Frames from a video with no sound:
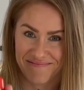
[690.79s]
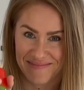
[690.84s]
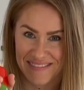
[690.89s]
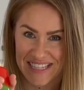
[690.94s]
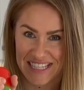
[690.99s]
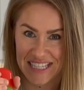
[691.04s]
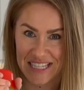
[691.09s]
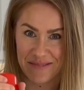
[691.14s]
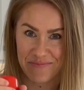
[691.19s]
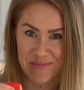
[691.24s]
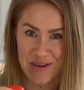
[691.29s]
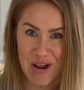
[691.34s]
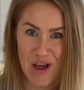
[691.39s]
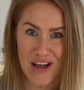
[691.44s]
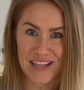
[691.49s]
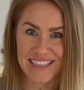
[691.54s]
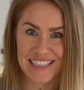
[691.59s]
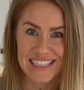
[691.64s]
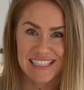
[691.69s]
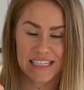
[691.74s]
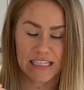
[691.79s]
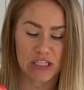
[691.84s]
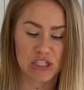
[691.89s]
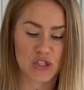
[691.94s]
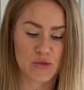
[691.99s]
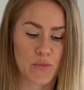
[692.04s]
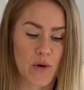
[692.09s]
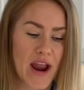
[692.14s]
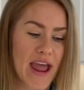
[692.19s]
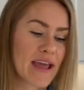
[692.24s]
some nonstick
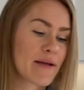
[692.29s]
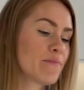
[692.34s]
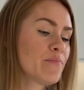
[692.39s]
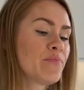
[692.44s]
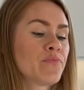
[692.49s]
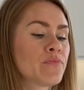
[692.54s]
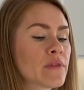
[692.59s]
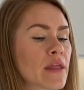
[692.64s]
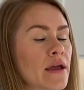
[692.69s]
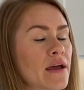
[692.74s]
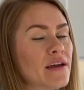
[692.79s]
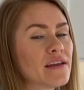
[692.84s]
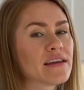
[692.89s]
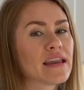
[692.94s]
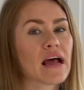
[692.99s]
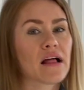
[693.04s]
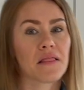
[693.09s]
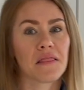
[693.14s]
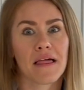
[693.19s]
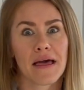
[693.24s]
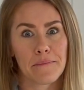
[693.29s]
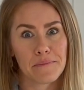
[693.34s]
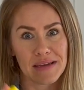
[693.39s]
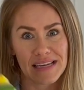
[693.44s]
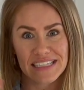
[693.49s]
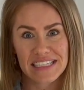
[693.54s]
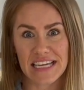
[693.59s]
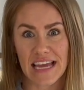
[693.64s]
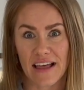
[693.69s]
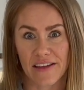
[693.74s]
spray. Now let
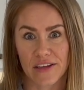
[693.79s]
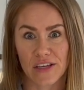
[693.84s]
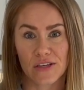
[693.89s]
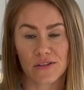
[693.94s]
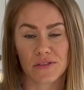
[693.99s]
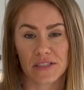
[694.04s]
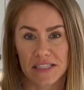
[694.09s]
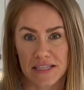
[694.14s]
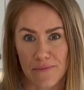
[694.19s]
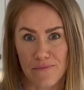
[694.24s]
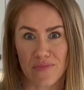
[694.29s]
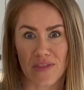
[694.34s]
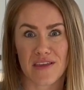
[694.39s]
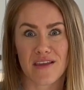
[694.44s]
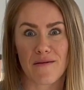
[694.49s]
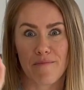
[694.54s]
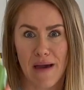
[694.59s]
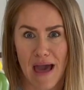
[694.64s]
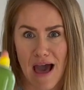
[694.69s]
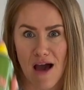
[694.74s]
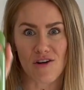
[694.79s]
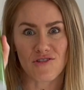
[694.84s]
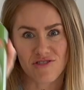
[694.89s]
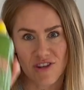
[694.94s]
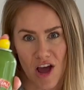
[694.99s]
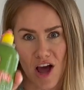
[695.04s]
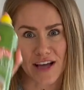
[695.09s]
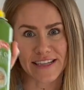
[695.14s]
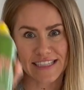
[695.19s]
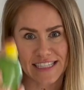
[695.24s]
me tell you something about
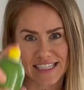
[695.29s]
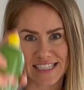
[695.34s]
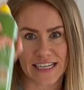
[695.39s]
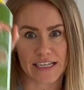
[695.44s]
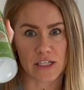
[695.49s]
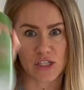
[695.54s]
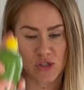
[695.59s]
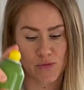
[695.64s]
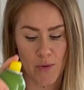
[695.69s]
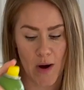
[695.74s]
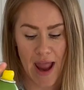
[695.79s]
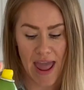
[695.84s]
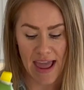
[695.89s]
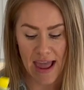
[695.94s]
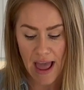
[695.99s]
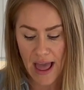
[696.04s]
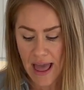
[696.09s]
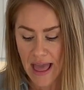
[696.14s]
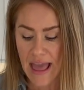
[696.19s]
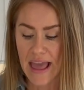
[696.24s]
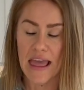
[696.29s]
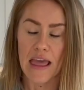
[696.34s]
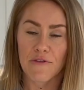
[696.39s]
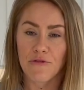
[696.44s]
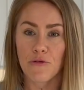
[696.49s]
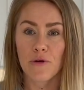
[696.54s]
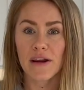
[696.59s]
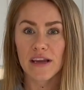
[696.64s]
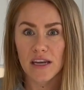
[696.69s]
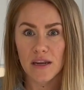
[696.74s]
nonstick spray.
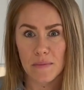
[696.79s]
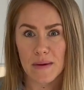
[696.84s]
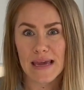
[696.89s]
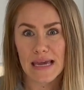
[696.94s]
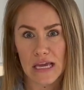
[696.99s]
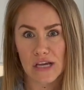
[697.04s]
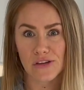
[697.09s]
If we're gonna be